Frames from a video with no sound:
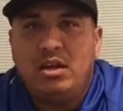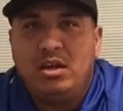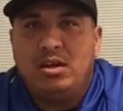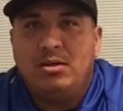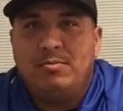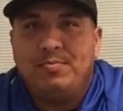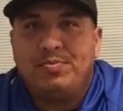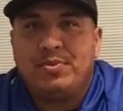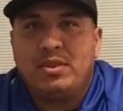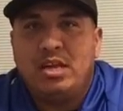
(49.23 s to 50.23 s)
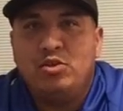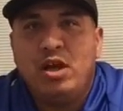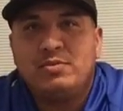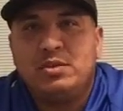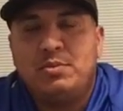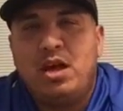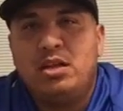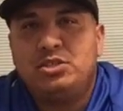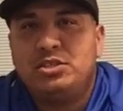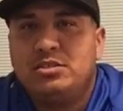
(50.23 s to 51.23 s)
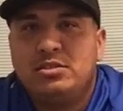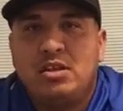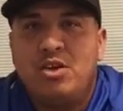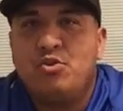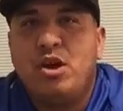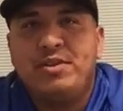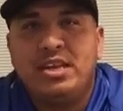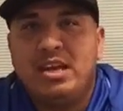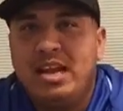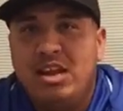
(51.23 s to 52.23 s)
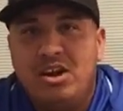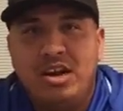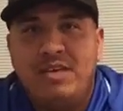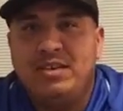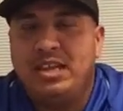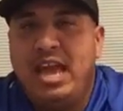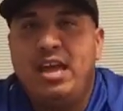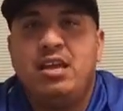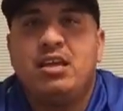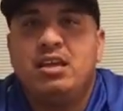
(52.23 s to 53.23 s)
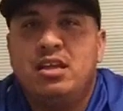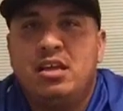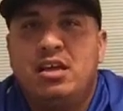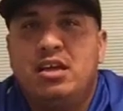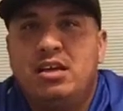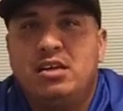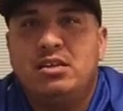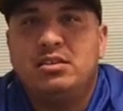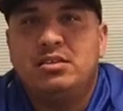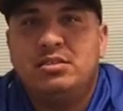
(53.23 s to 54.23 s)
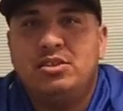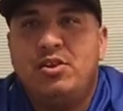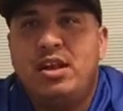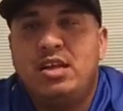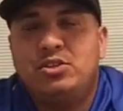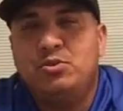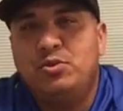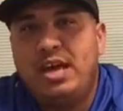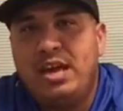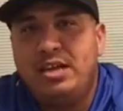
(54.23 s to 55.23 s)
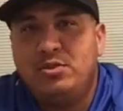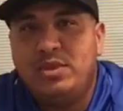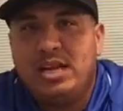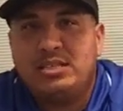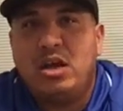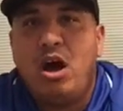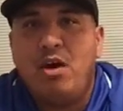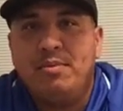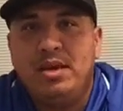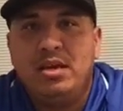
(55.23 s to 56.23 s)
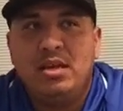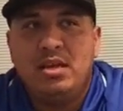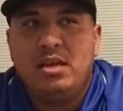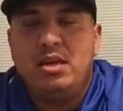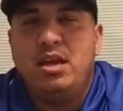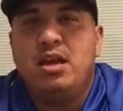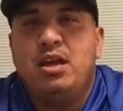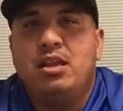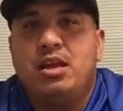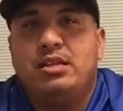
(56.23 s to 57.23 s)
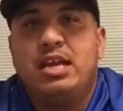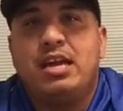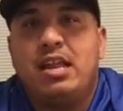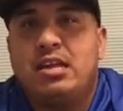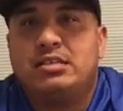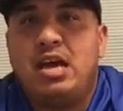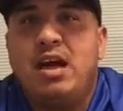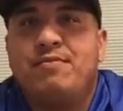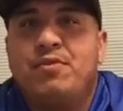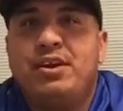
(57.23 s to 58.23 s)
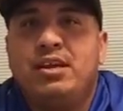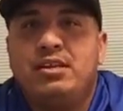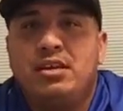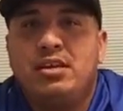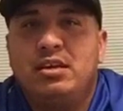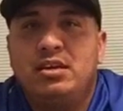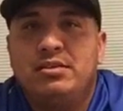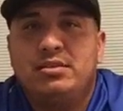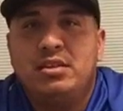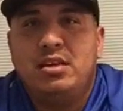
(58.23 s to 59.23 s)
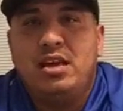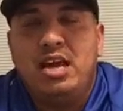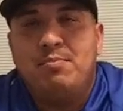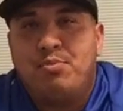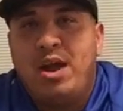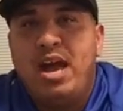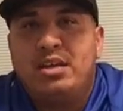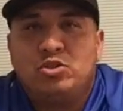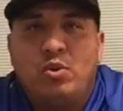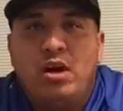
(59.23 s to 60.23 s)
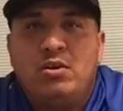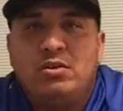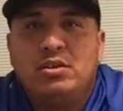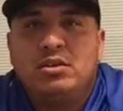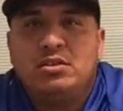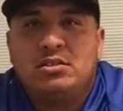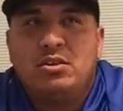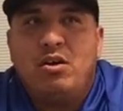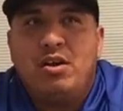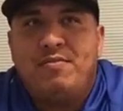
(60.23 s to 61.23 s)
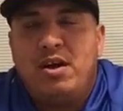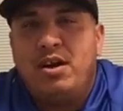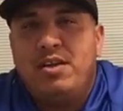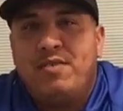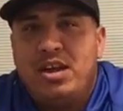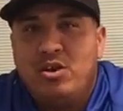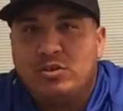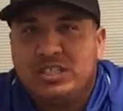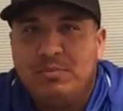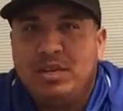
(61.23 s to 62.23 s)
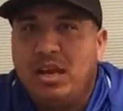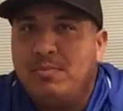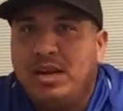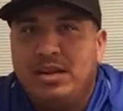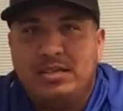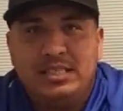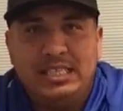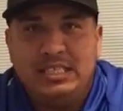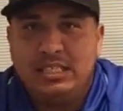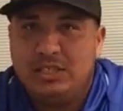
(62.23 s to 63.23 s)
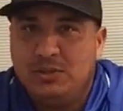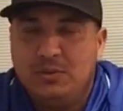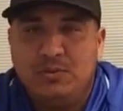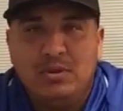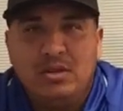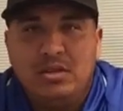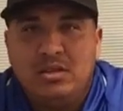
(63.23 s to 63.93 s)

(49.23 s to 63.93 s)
I do have some knowledge. I don't know everything. I learn every day. I like to do that. I do that as a hobby, and I take a lot of time for it and pride as well. So if I know something, I'm gonna teach it to